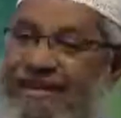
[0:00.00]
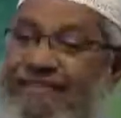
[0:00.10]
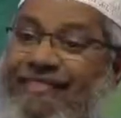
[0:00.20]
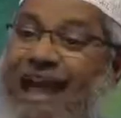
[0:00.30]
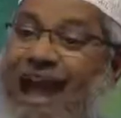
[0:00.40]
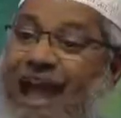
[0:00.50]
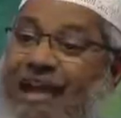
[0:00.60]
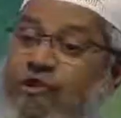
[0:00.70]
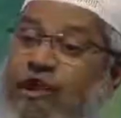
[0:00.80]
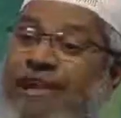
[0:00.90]
They are
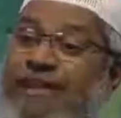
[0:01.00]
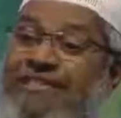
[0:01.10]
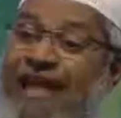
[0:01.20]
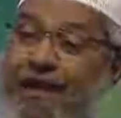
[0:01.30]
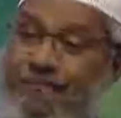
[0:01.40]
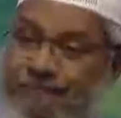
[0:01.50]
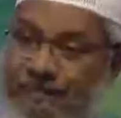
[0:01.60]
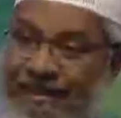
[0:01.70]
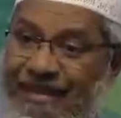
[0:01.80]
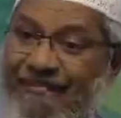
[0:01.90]
educating them.
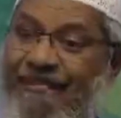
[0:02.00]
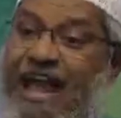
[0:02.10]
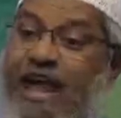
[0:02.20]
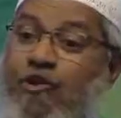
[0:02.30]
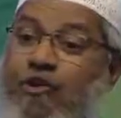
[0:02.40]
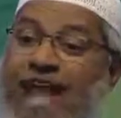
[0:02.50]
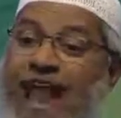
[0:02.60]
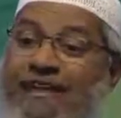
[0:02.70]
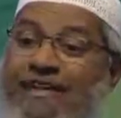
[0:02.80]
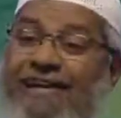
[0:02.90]
They are doing
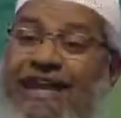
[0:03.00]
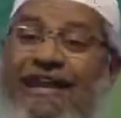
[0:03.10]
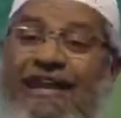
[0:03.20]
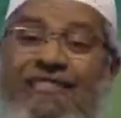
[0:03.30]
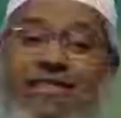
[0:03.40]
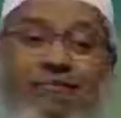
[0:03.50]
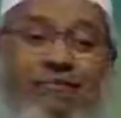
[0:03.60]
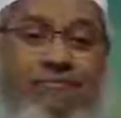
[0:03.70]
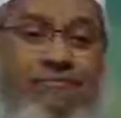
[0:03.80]
anti-terrorism.